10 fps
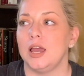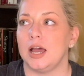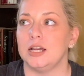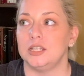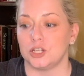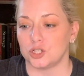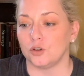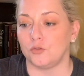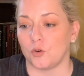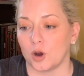
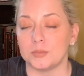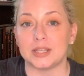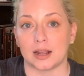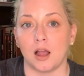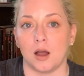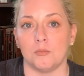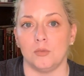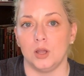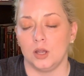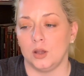additional forms that
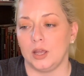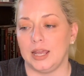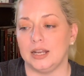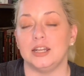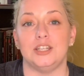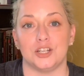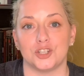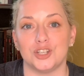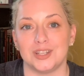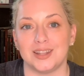come in
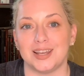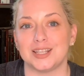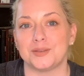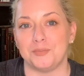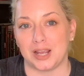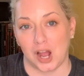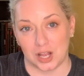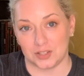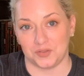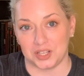addition to this
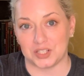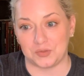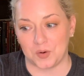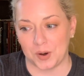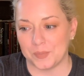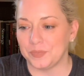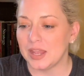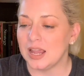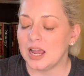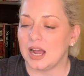because of this form.
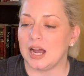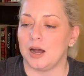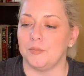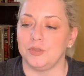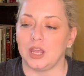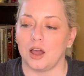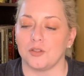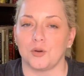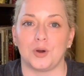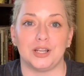The
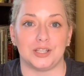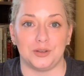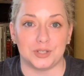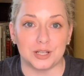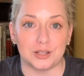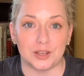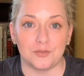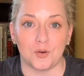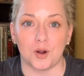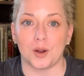other one is a utility
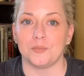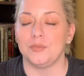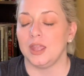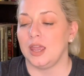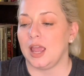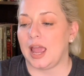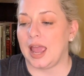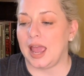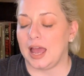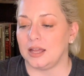form
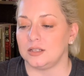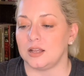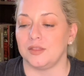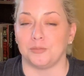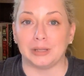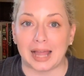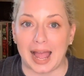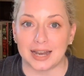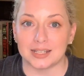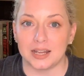and the
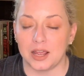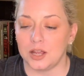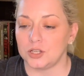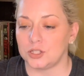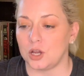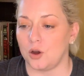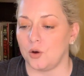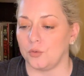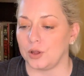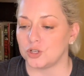plat.
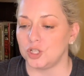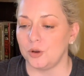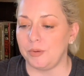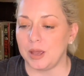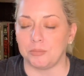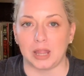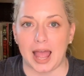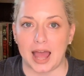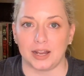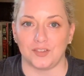So there should be a
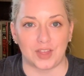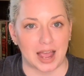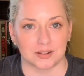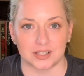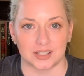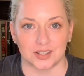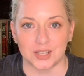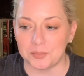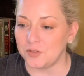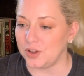plat if the house is in a
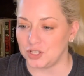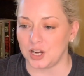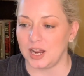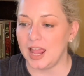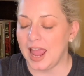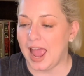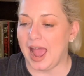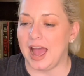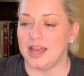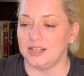subdivision,
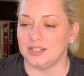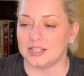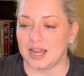and